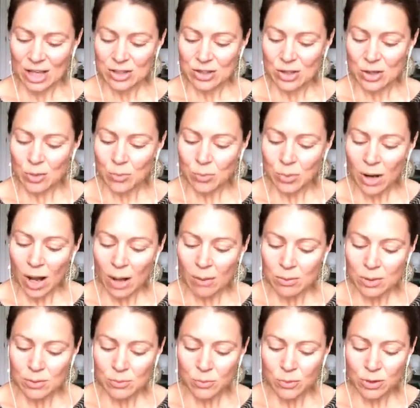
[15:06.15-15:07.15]
So the
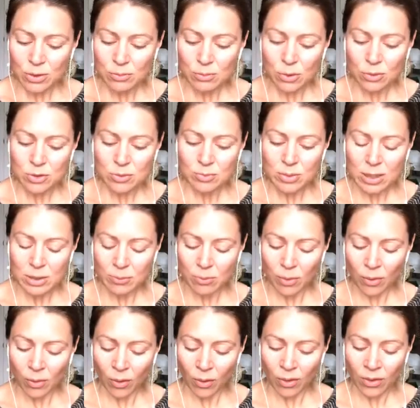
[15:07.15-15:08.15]
problem with most
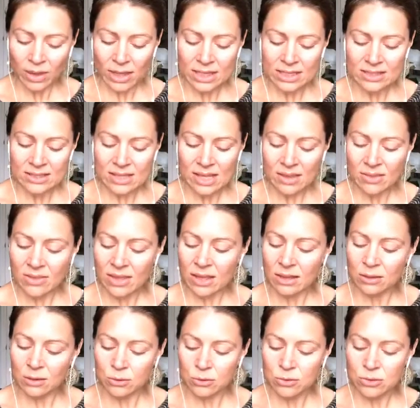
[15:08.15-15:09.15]
people is that
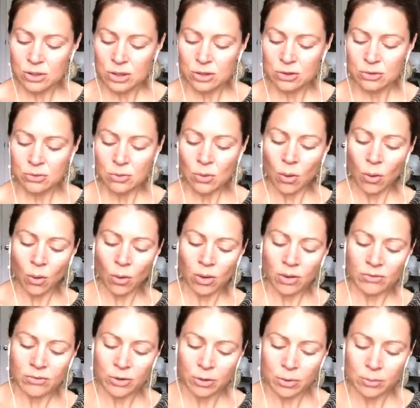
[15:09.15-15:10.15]
they lose control
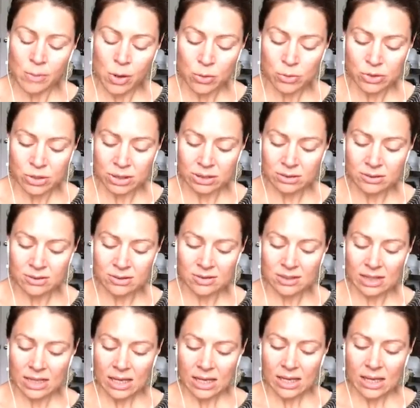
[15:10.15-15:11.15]
of their emotions.
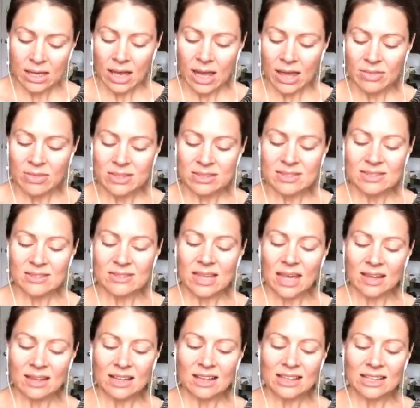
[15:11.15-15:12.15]
And I just
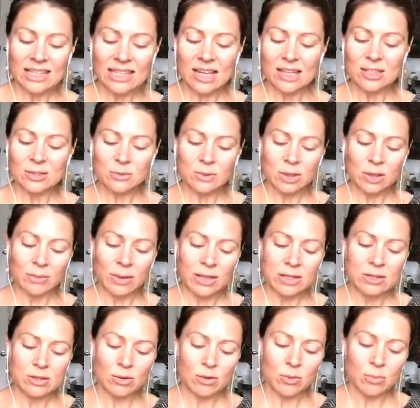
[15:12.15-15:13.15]
want to go
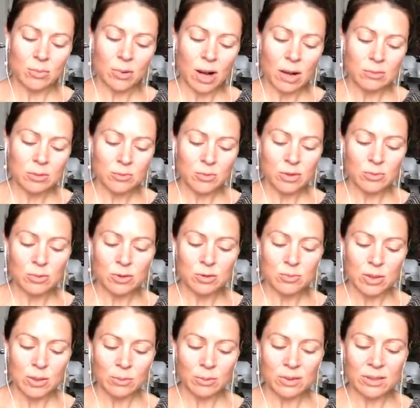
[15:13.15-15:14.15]
back. So the problem with
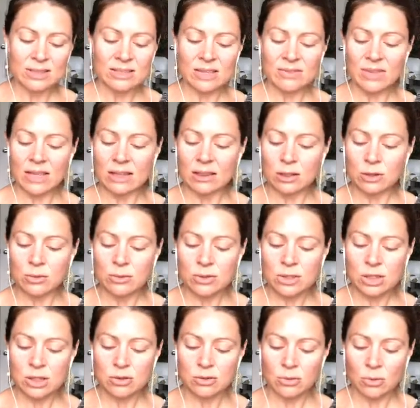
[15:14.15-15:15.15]
most people is that they
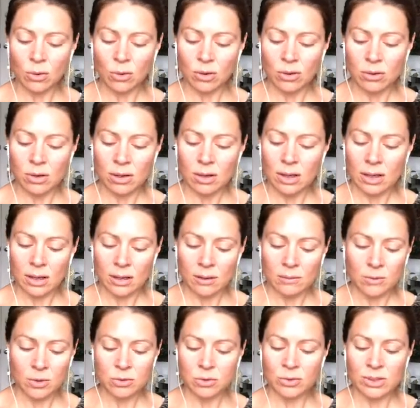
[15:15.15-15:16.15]
lose control.
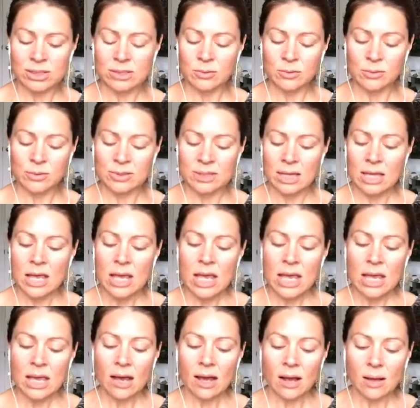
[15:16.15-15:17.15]
Oh no, that's not what I want to
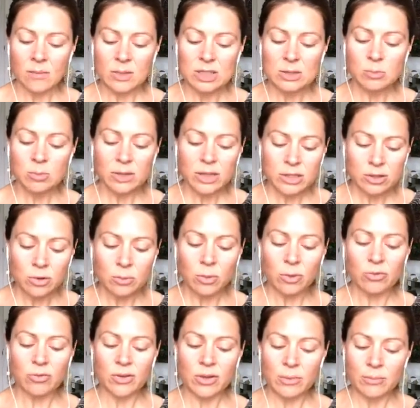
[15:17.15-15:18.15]
say. It's
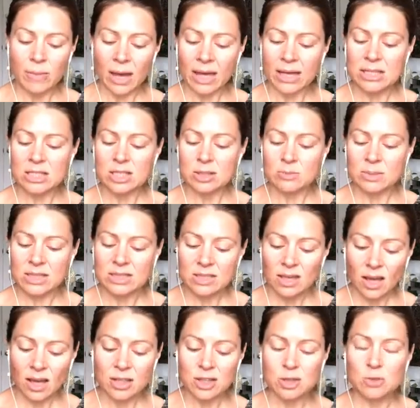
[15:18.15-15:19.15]
pleasurable for the mind to be
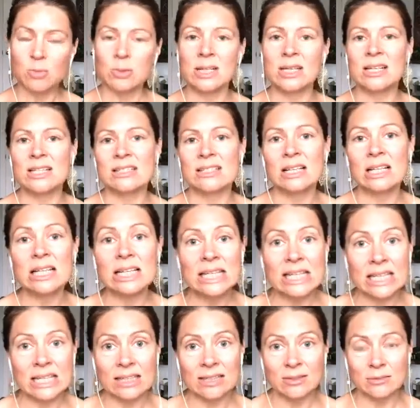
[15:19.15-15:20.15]
touched when it is
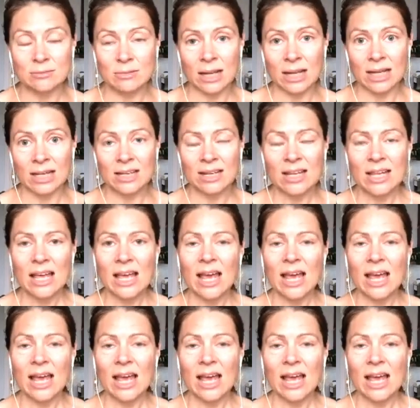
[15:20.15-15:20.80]
clean, right?